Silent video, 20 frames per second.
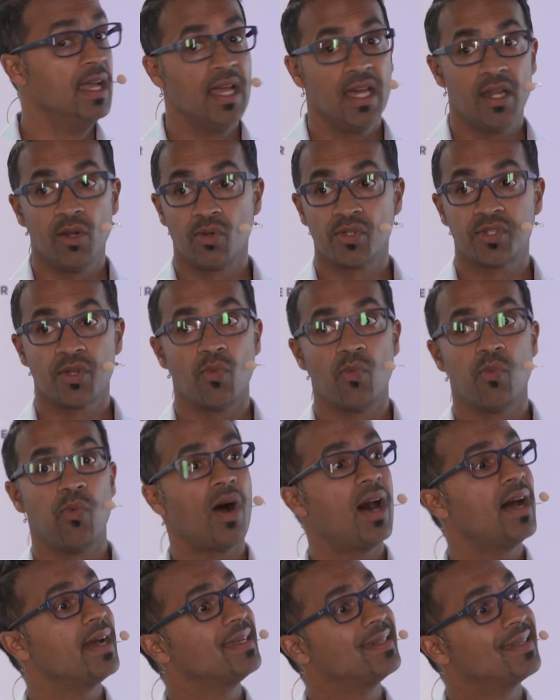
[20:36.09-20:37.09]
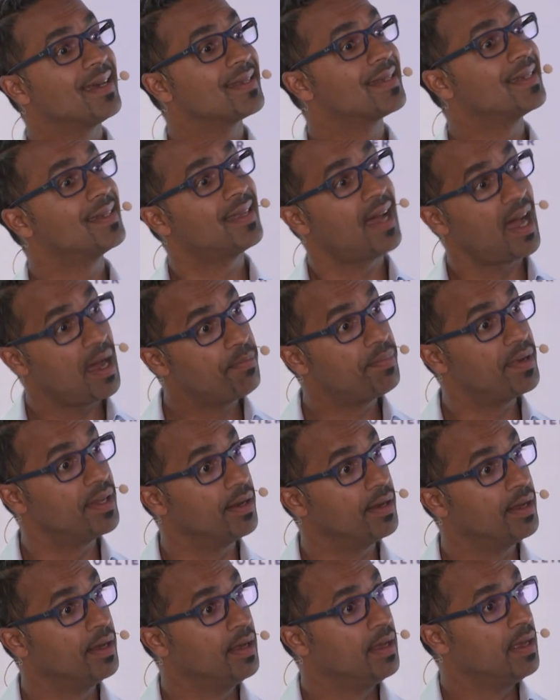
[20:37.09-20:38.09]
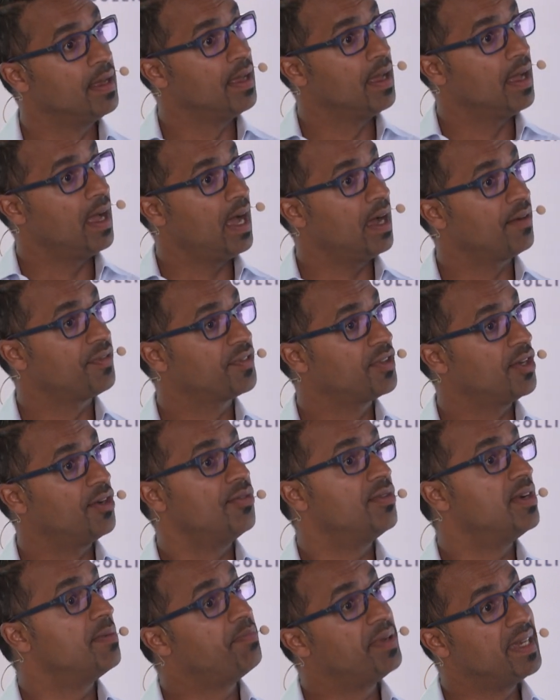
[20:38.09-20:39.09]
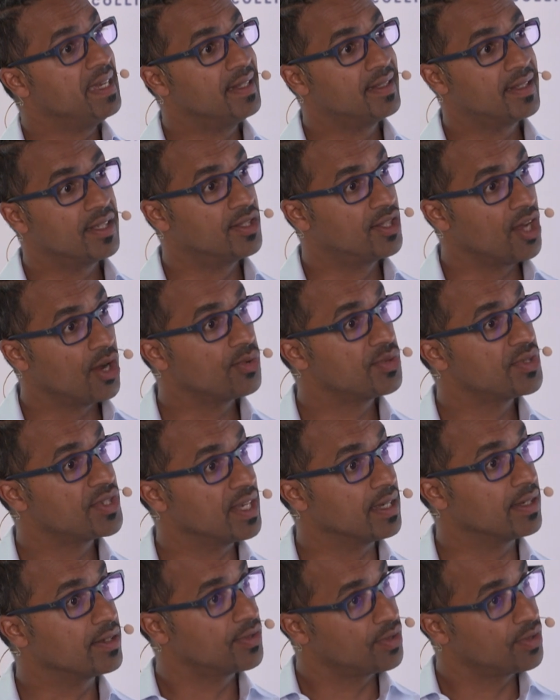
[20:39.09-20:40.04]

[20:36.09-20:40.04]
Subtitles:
and also why does it happen after repeated dosing.